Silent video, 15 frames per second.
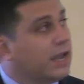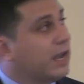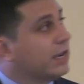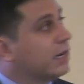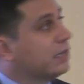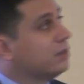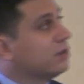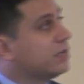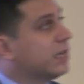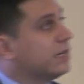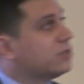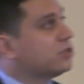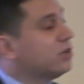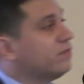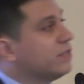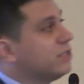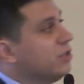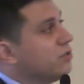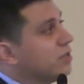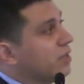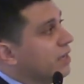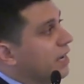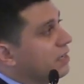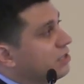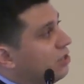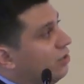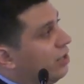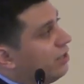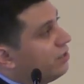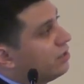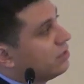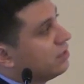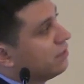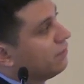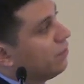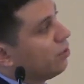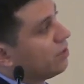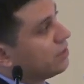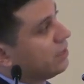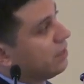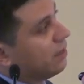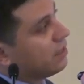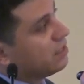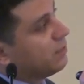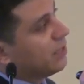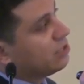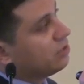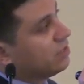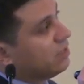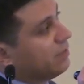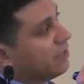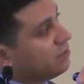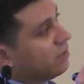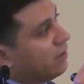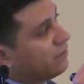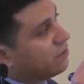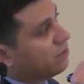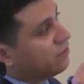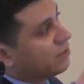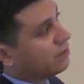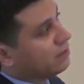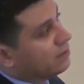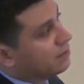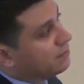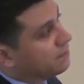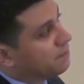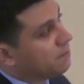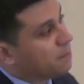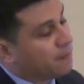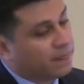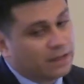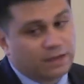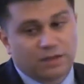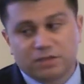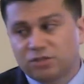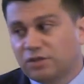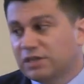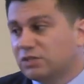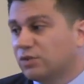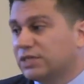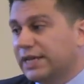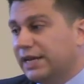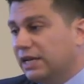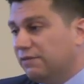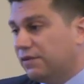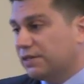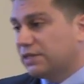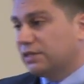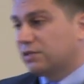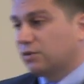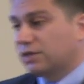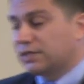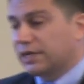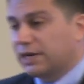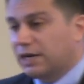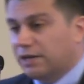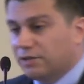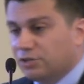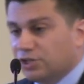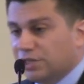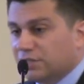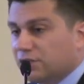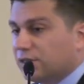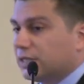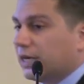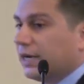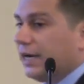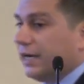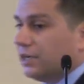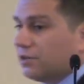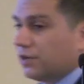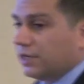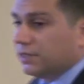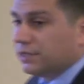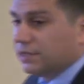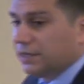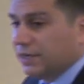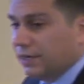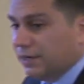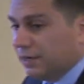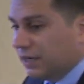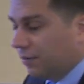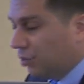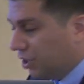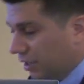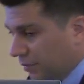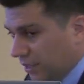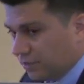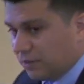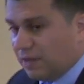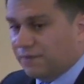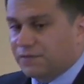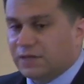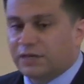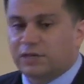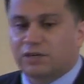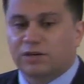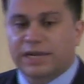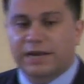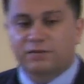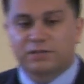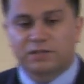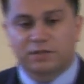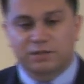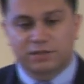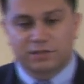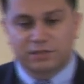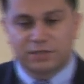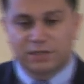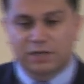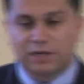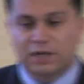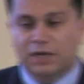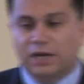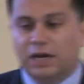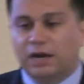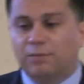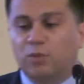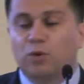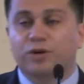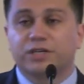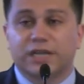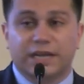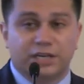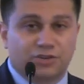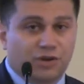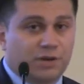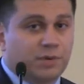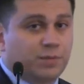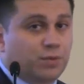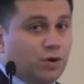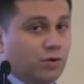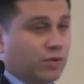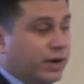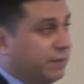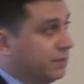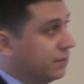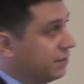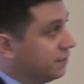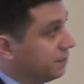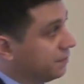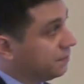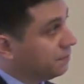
And I looked at service use in the next two years, focusing on specialty mental health services. So this was any visit to a psychologist or a psychiatrist community mental health center, counselors, um, or day treatment programs.